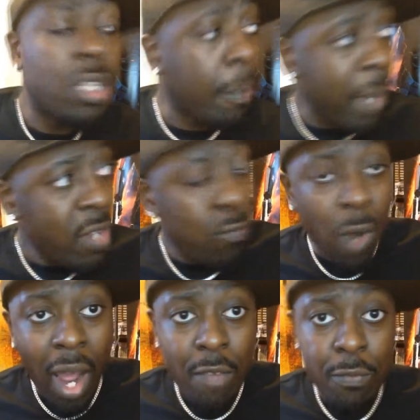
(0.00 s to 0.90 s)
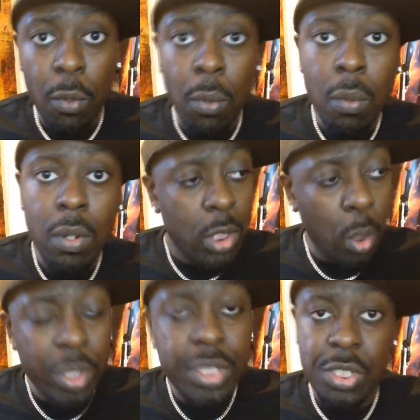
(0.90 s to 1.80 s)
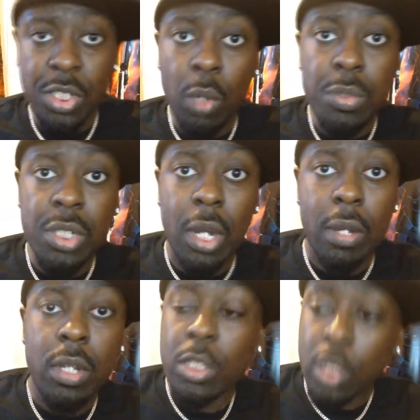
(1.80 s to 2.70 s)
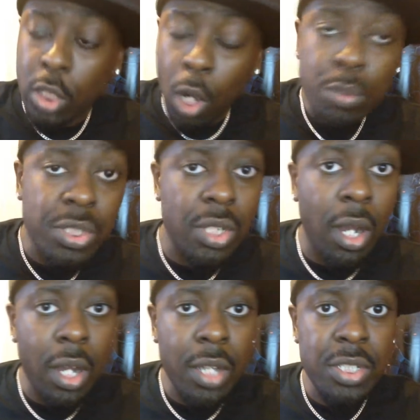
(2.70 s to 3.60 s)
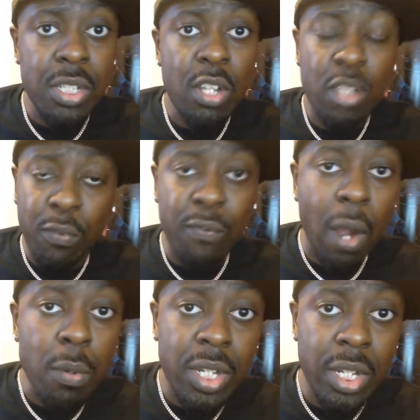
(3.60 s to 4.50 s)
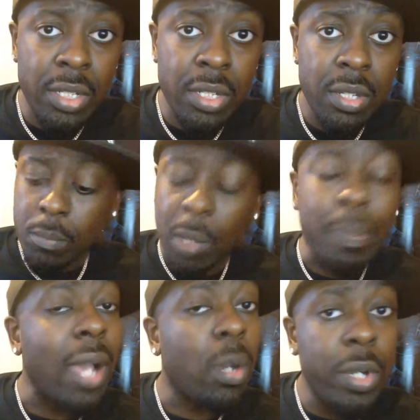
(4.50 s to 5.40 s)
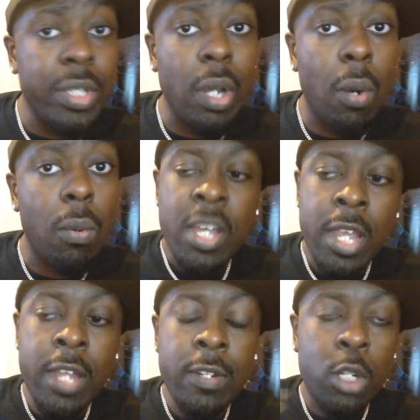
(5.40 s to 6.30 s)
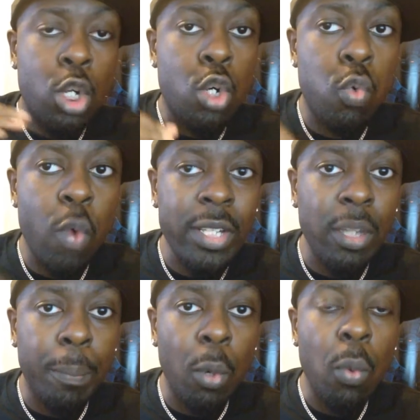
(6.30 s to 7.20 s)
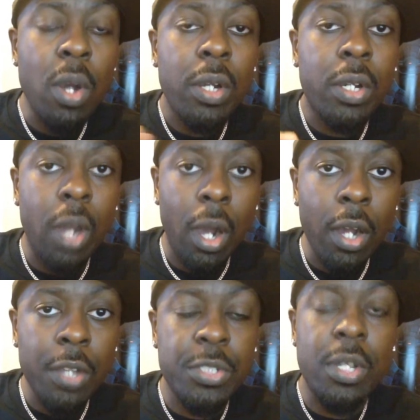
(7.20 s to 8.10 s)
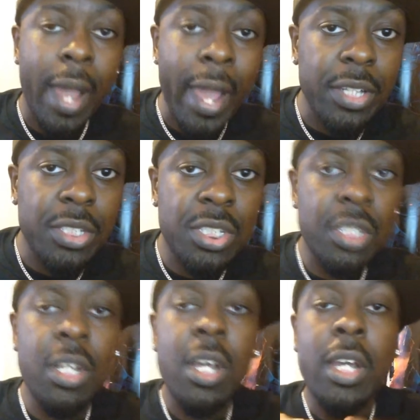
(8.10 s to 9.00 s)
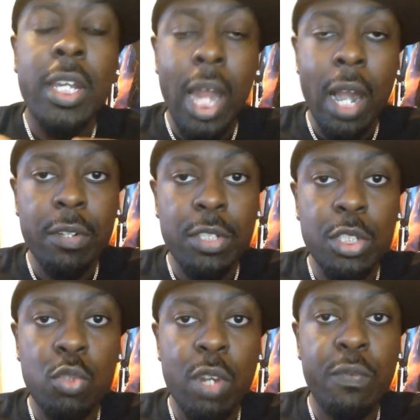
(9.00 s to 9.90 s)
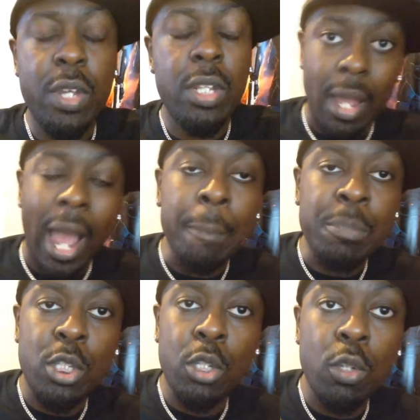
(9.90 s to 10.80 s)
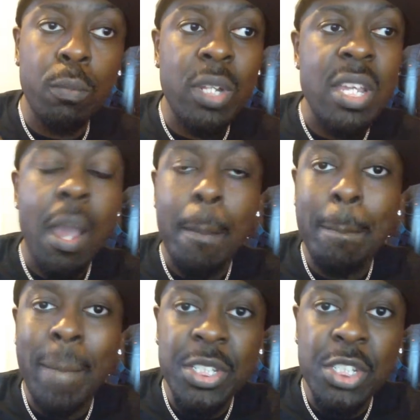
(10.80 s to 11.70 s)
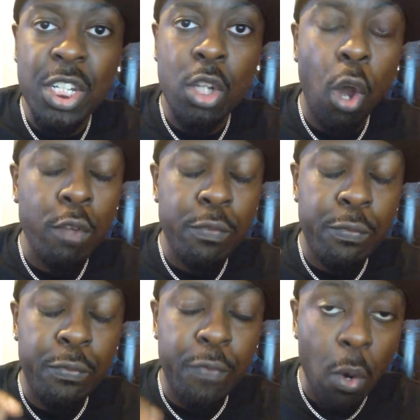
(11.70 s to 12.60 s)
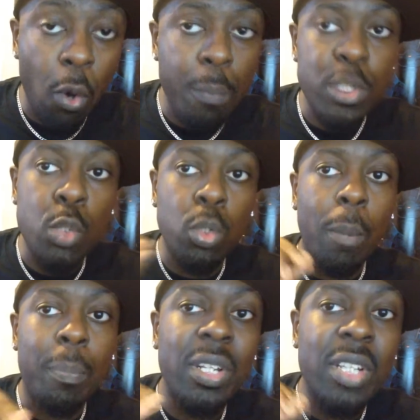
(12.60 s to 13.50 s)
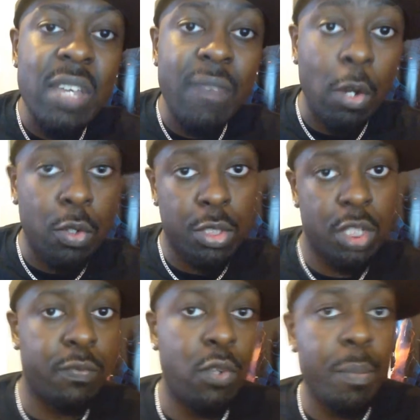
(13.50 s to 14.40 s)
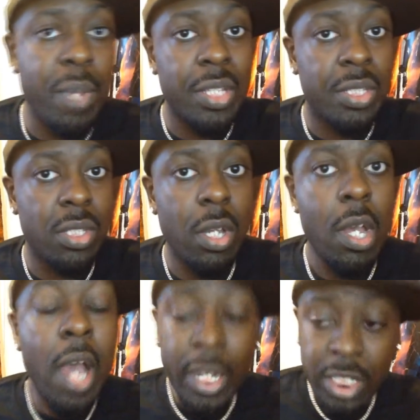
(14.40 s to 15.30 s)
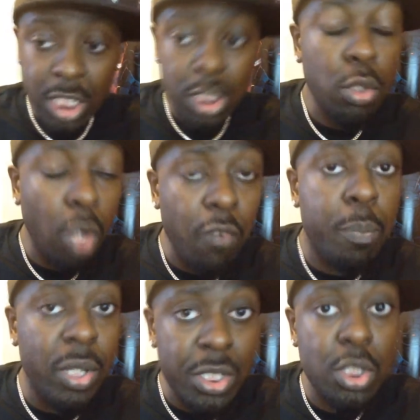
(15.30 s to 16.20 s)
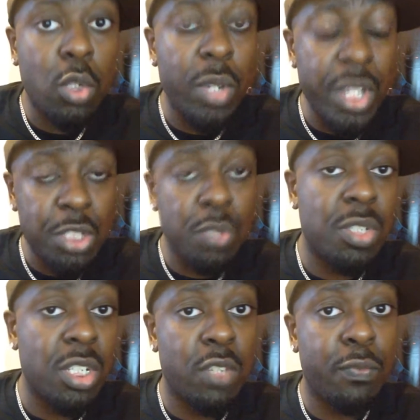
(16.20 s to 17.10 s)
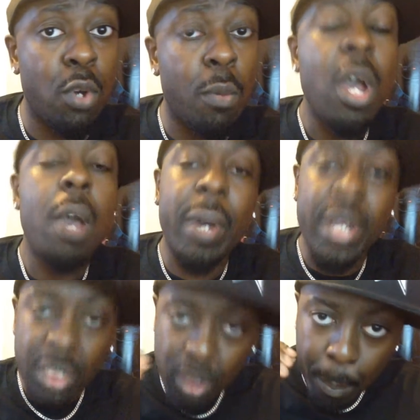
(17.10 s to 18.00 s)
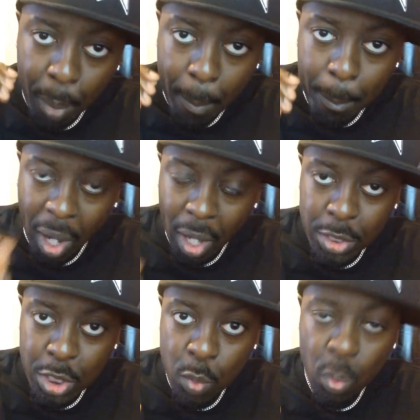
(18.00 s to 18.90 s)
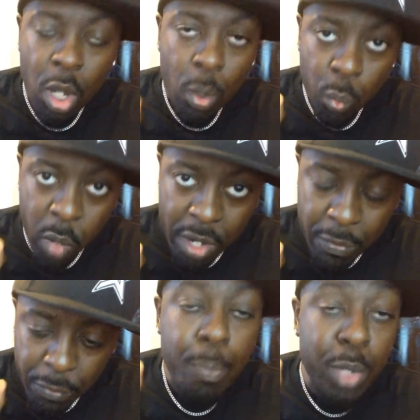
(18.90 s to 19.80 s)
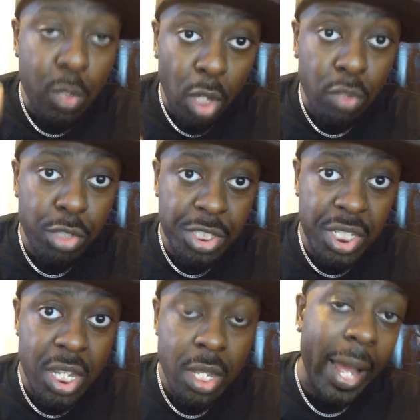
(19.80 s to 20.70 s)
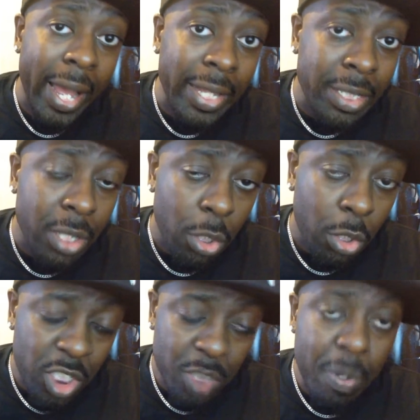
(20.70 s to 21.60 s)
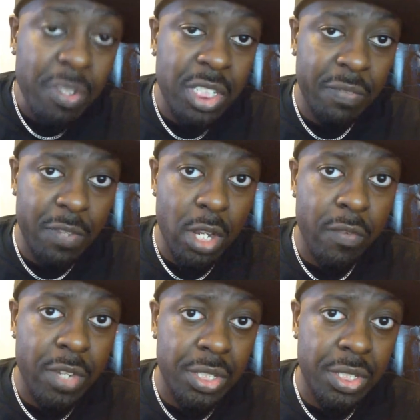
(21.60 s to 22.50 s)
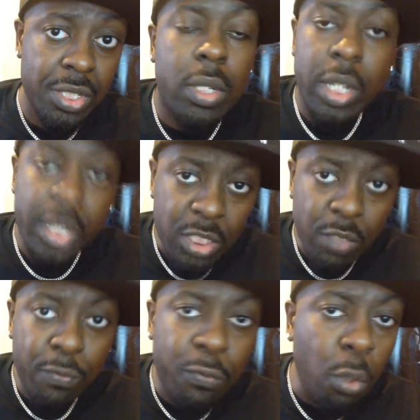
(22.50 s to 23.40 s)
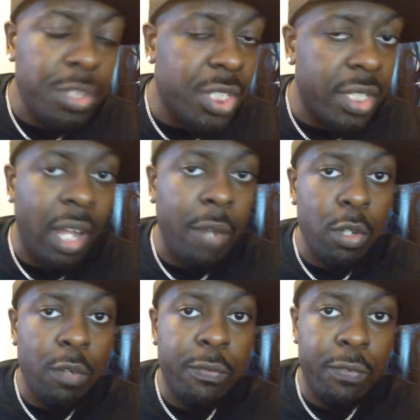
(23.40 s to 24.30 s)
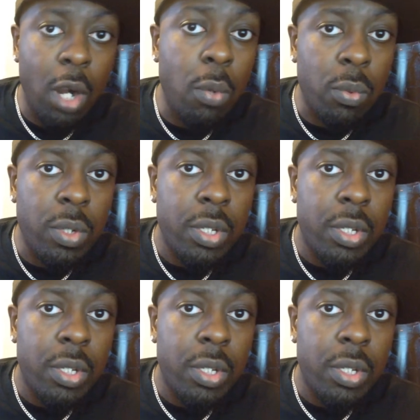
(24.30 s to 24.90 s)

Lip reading: The main rival, the Winter Soldier. The co-stars, the Falcon, the Black Widow. Incredible cast, acting, character-driven, absolutely magic on film. You will not believe how good this film is. And there's a lot of political issues in this film, but it doesn't bombard you with bureaucracy and conspiracy theories. It doesn't force it down your throat.